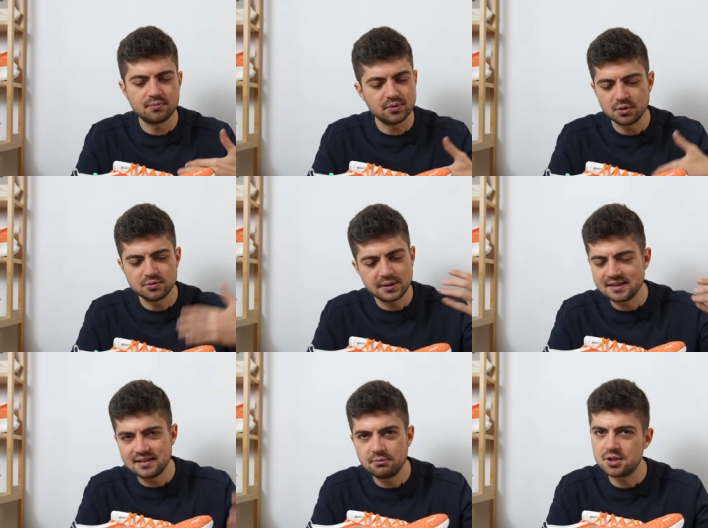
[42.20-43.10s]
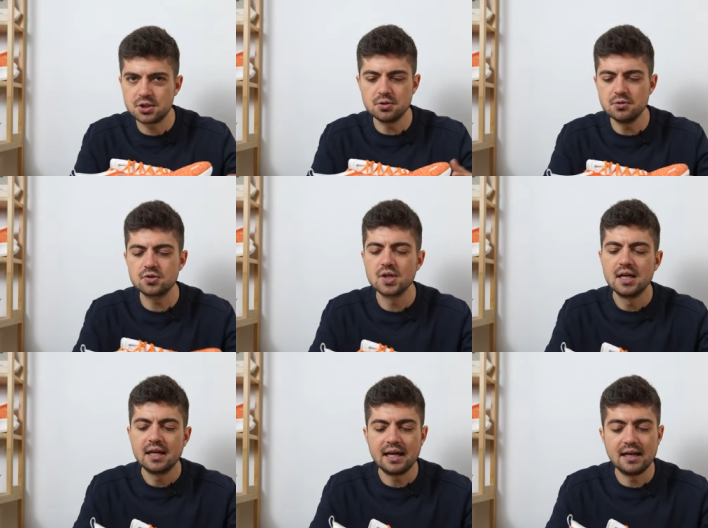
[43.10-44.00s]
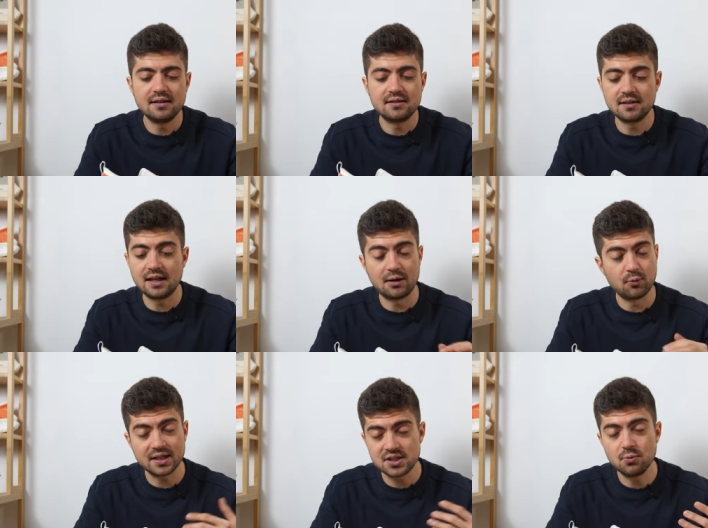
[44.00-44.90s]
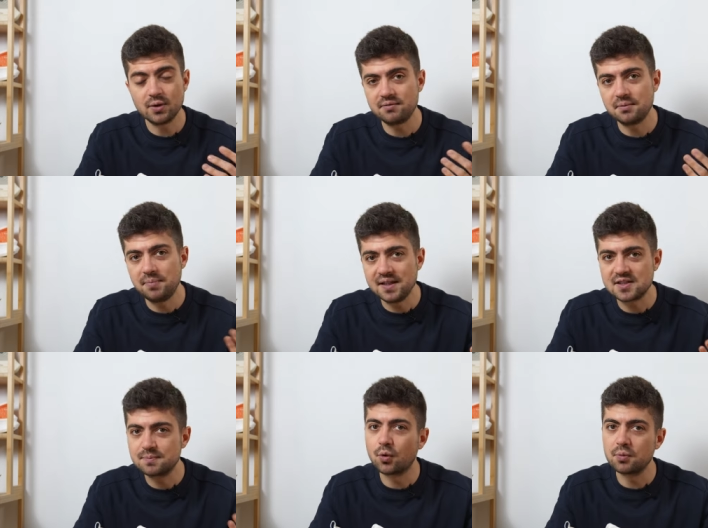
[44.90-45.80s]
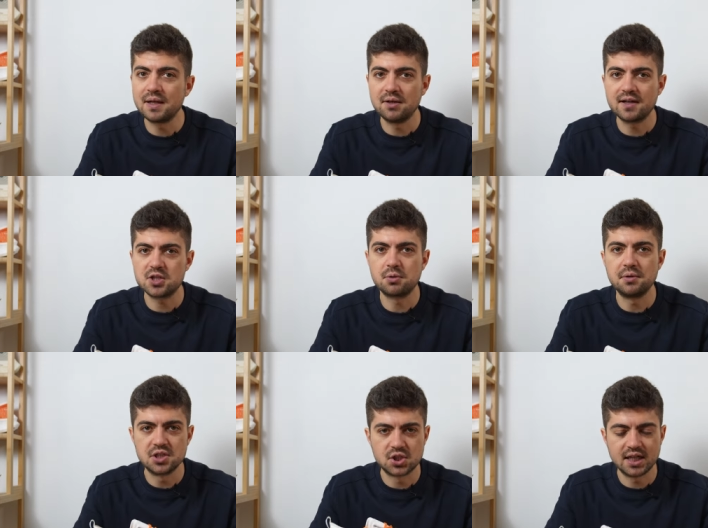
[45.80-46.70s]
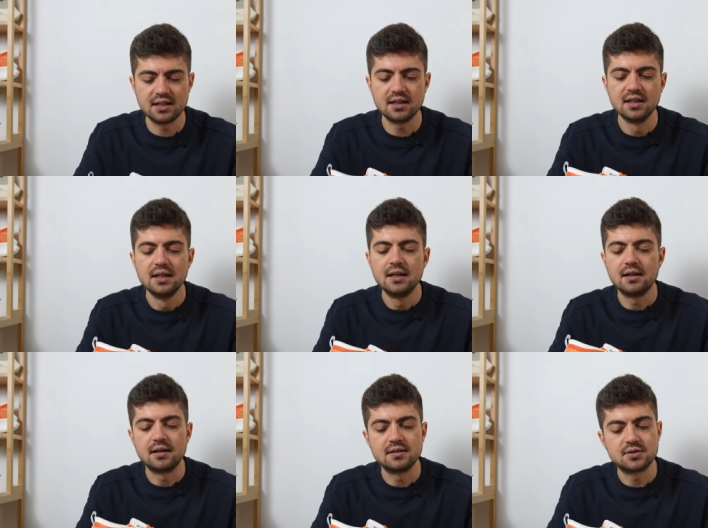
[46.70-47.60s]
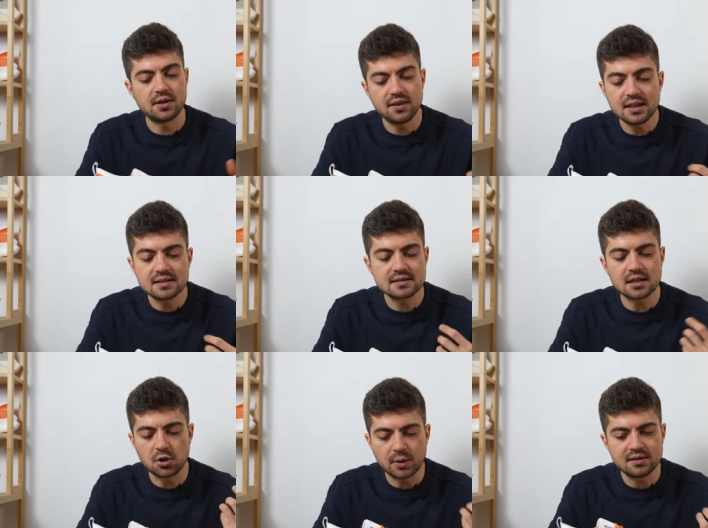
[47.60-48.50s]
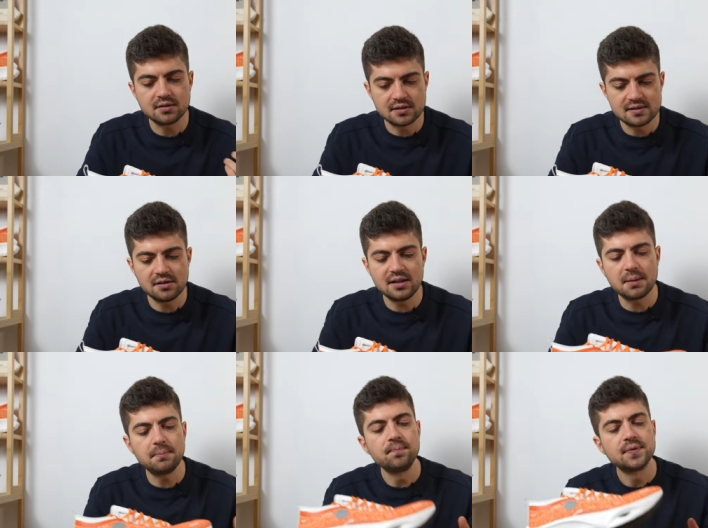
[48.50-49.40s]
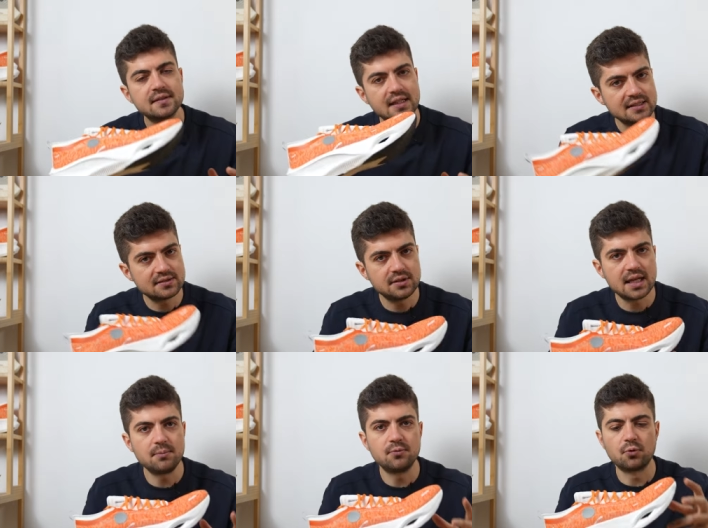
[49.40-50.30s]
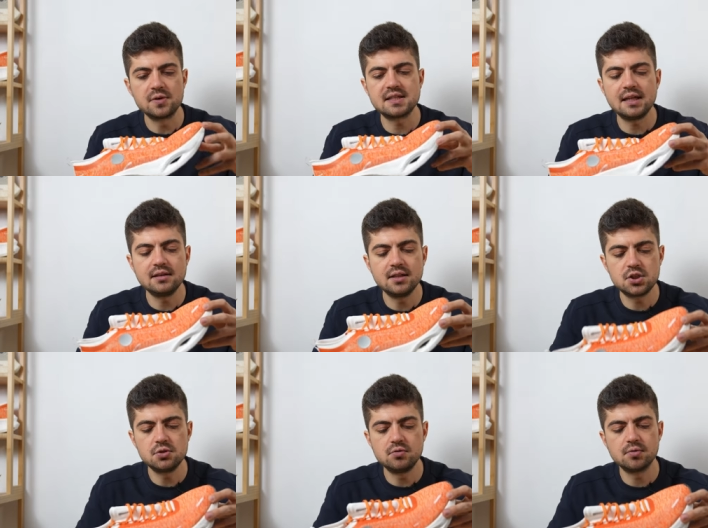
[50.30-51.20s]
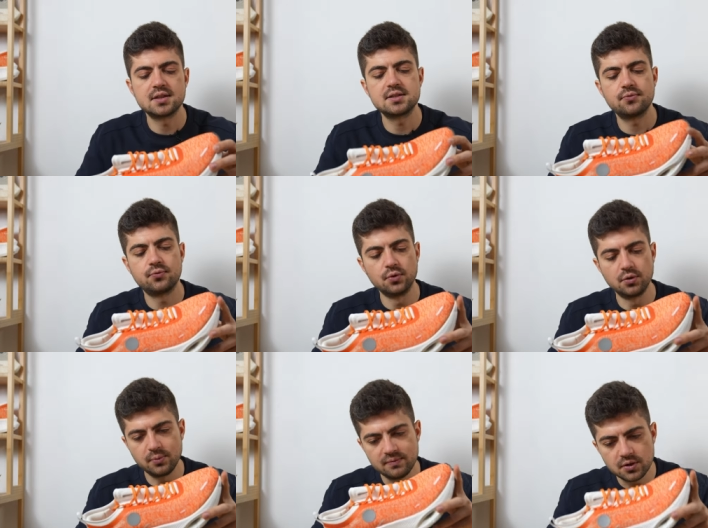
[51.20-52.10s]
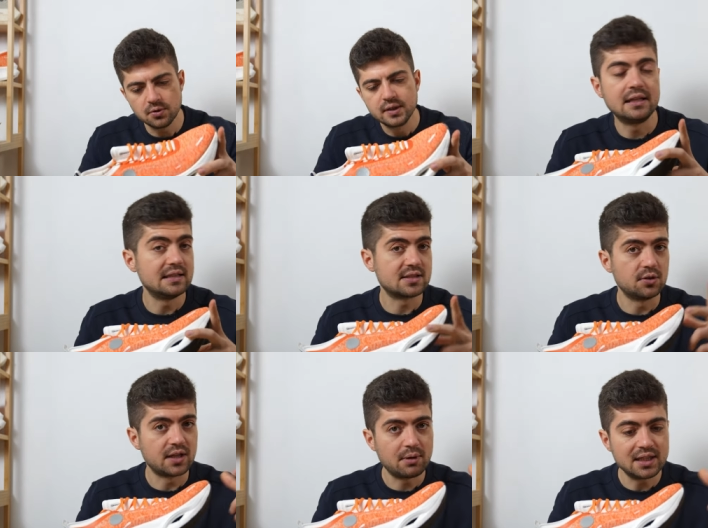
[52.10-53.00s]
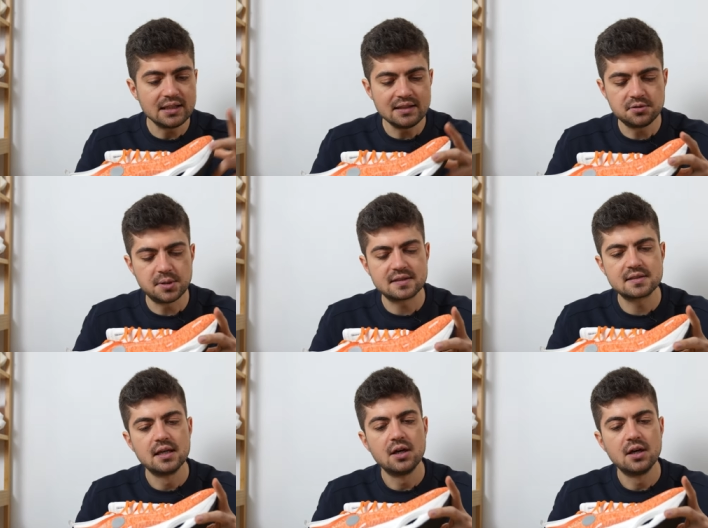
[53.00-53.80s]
you know, doing serious shoes, and well, actually one of the biggest sport manufacturer in China. Uh, so I think it's great to consider them. Thanks to them for sending this shoe to us for the review, and let's go directly into it.